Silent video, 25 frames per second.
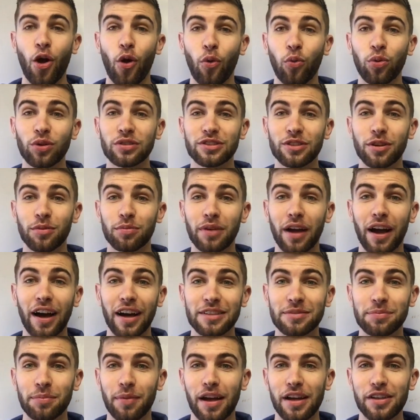What's up
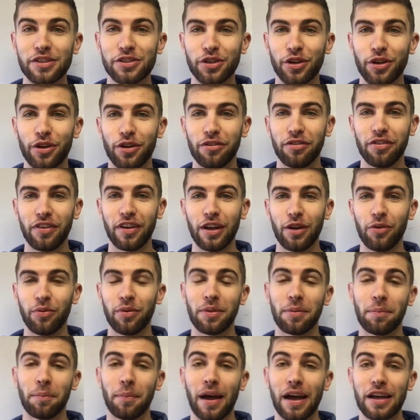guys, Matt Sheriff here
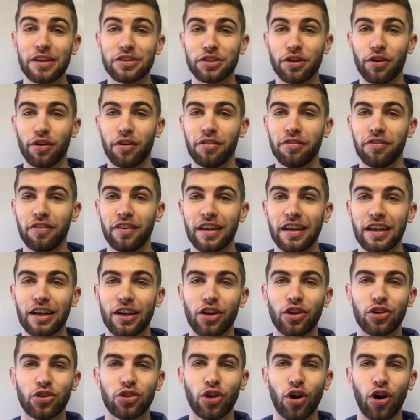with
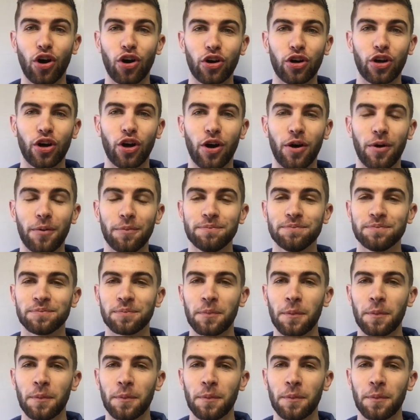mattsheriffing.com,